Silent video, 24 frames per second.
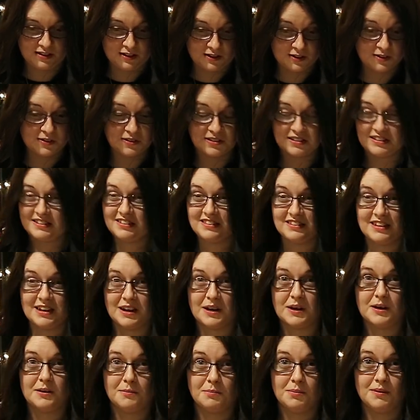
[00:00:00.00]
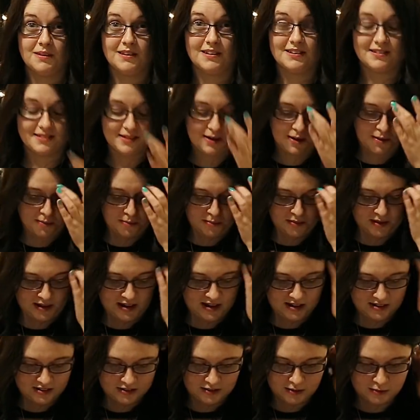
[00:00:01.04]
You can already see a couple on top
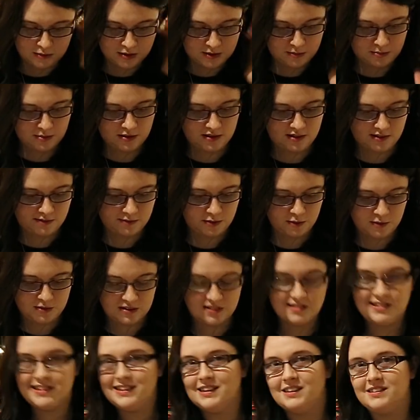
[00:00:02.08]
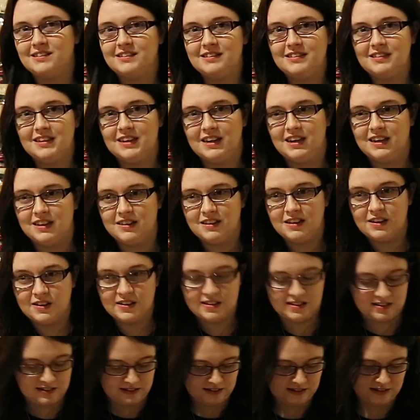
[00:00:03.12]
there, so I'm going to pull off the ones down the side that you
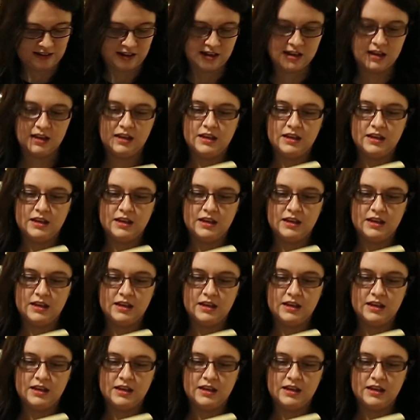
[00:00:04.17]
can't see.